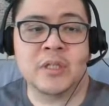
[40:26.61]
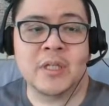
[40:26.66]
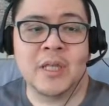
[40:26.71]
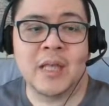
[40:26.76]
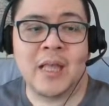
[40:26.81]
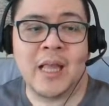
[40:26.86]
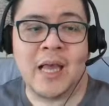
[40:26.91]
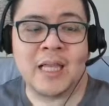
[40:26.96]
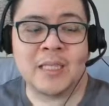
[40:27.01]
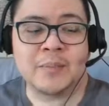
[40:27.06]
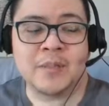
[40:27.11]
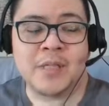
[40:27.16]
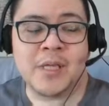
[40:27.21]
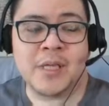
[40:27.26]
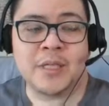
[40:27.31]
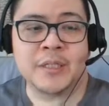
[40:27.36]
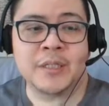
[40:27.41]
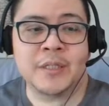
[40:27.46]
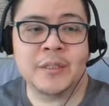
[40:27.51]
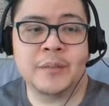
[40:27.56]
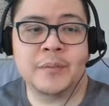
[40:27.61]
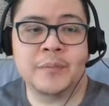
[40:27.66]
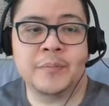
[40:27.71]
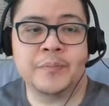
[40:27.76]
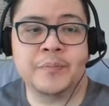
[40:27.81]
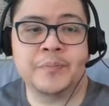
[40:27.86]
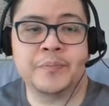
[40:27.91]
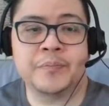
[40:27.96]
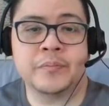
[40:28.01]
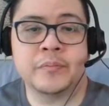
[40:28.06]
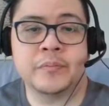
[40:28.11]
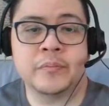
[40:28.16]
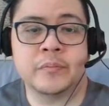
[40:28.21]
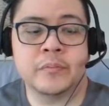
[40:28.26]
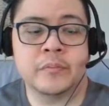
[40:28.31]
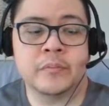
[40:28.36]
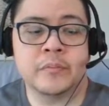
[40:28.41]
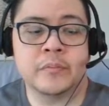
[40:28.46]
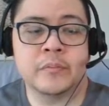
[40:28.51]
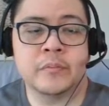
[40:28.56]
in the last position.
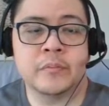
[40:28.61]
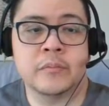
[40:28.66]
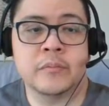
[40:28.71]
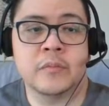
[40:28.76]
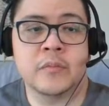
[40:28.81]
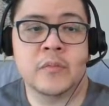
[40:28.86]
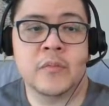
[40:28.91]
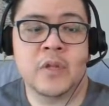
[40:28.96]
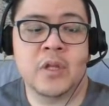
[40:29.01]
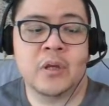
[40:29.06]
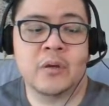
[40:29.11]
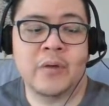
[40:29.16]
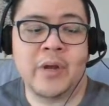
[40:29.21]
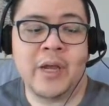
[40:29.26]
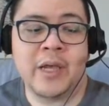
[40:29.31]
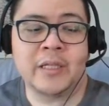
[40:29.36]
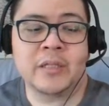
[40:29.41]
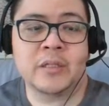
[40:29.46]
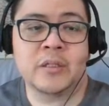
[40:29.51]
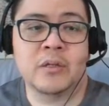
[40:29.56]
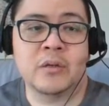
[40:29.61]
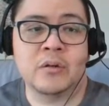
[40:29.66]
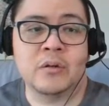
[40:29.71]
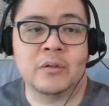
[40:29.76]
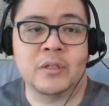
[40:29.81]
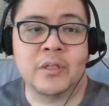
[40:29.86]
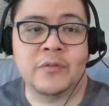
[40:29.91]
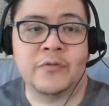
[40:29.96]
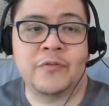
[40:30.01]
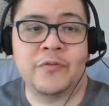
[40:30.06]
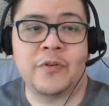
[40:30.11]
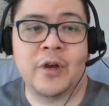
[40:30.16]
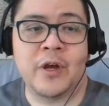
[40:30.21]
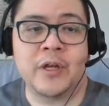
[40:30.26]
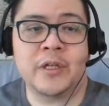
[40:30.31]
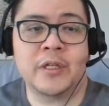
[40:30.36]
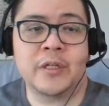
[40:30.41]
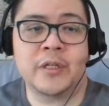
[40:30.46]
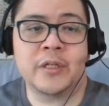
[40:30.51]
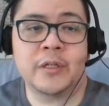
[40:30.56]
Grace goes in
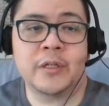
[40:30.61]
front.